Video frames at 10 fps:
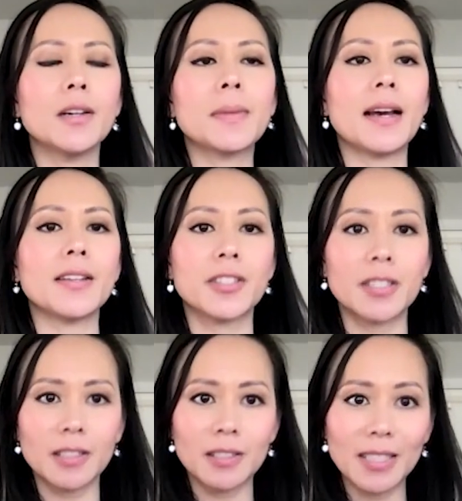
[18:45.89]
oh my
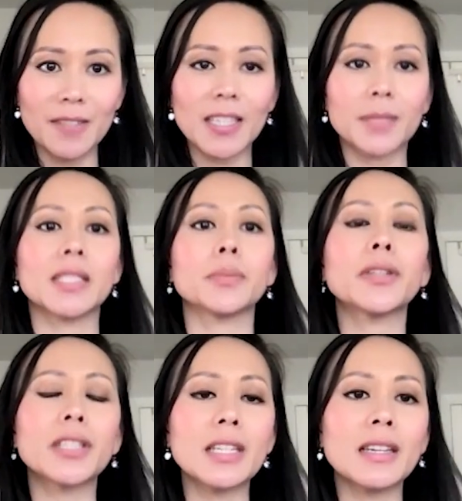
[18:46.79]
gosh, this investment is
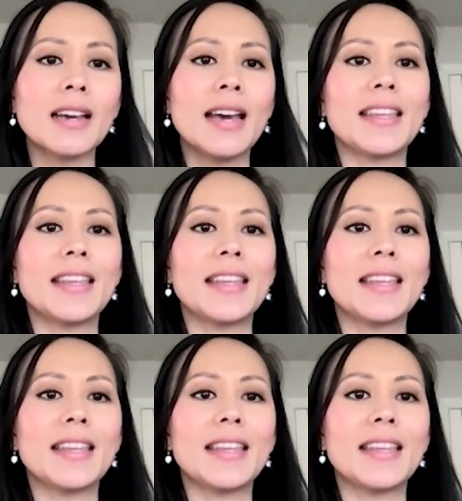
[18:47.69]
working.